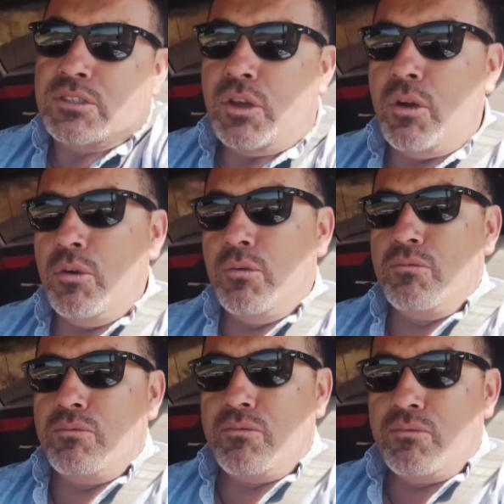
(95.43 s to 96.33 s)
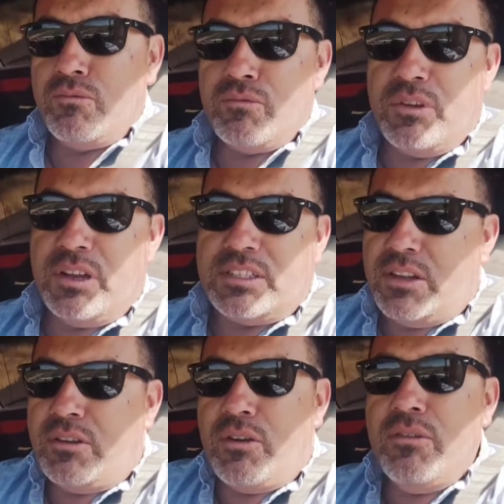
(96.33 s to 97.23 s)
So I
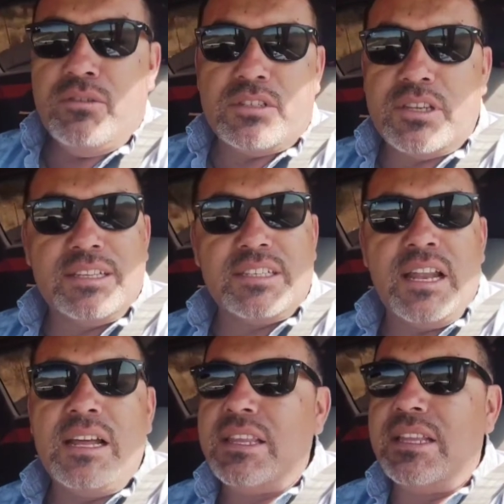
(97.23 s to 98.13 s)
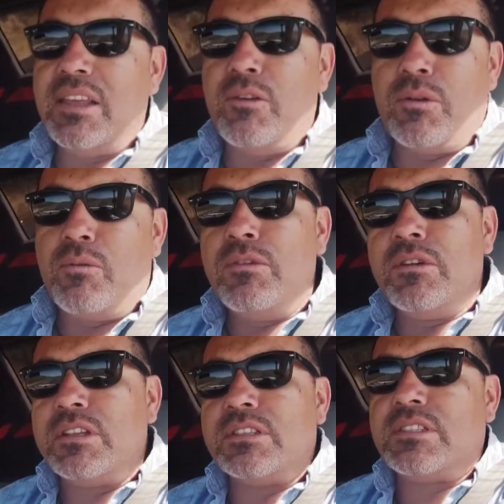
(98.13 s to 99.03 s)
tell her, no, it's not that they don't want to
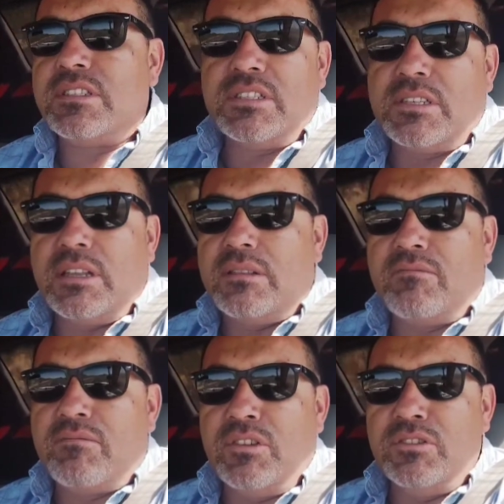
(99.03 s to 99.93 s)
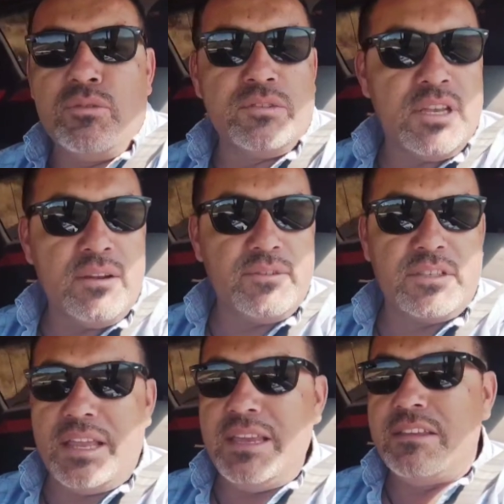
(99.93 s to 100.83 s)
work, it's just that there's no incentive to
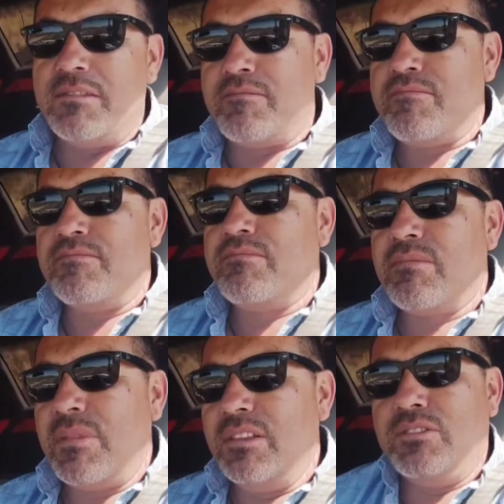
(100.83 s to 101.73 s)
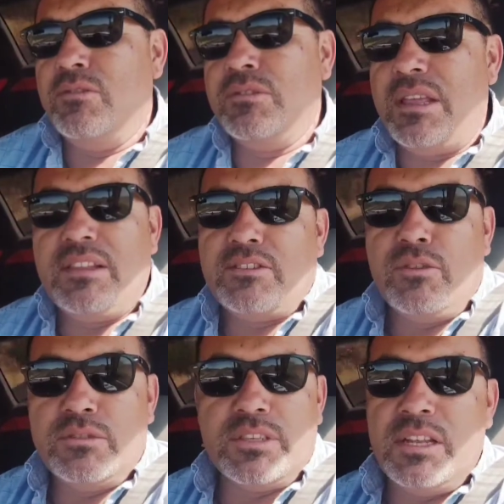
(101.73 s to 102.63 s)
stay. There's
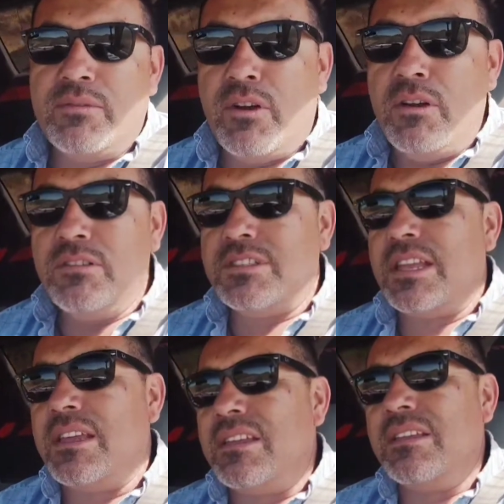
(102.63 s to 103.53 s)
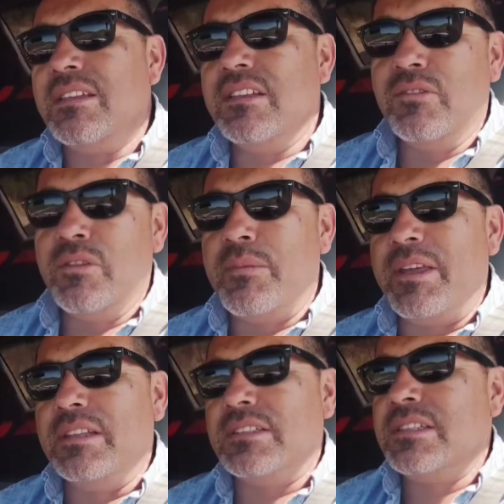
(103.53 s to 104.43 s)
no incentive at all to stay doing
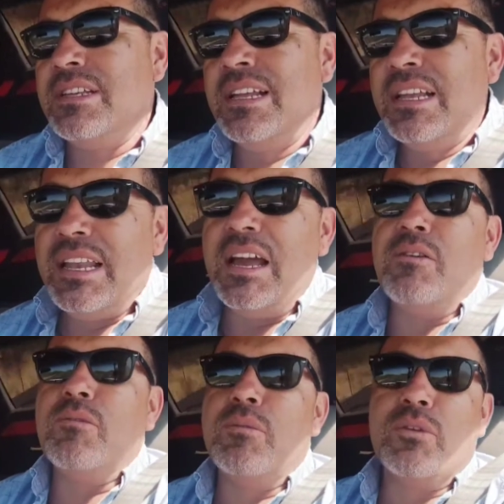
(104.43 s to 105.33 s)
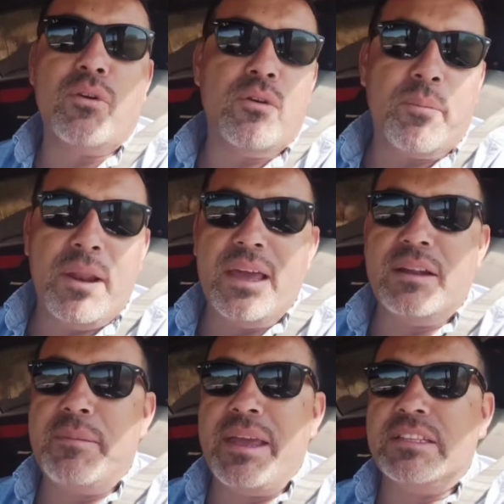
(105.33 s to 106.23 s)
maintenance. Now, when you go apply
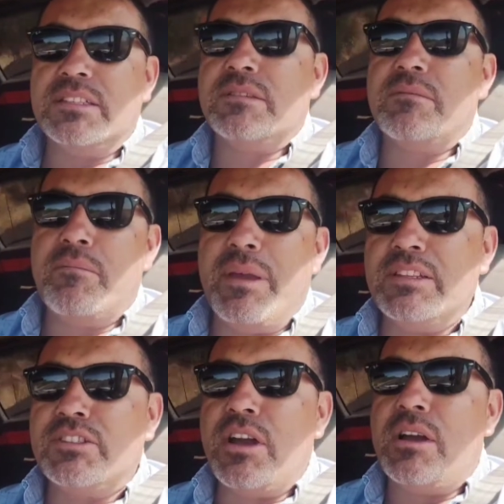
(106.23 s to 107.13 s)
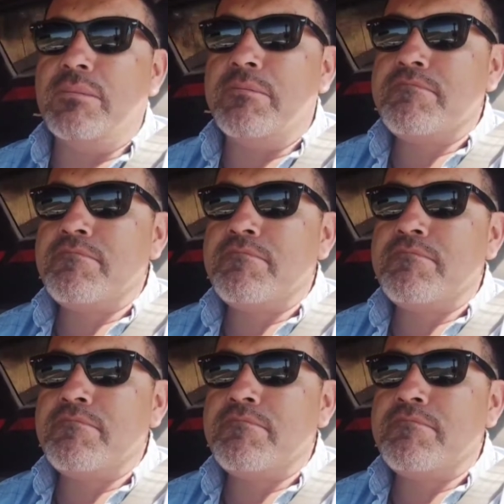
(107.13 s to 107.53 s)
at a maintenance job,